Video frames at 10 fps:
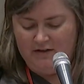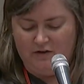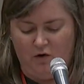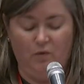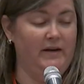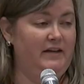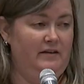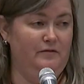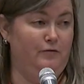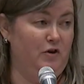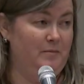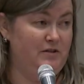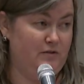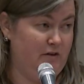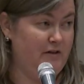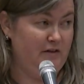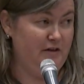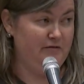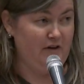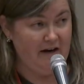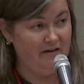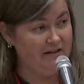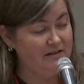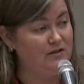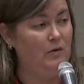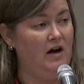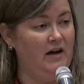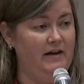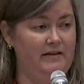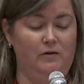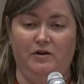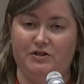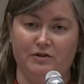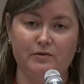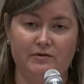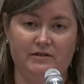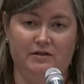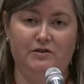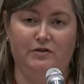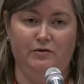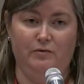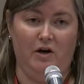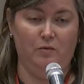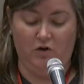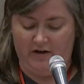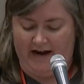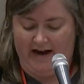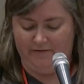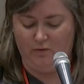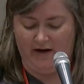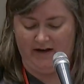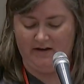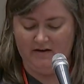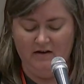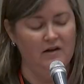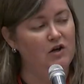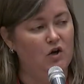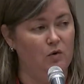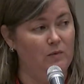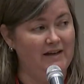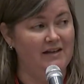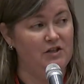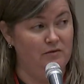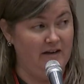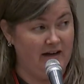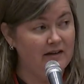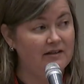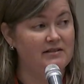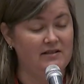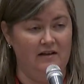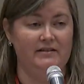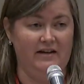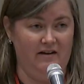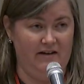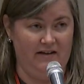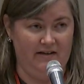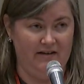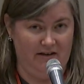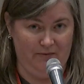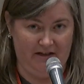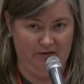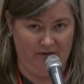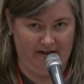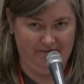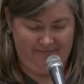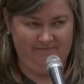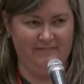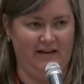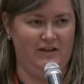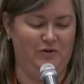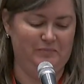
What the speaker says: or we can form a circular firing squad, or choose to do our work halfway, or we can unite in solidarity and we can win. Thank you.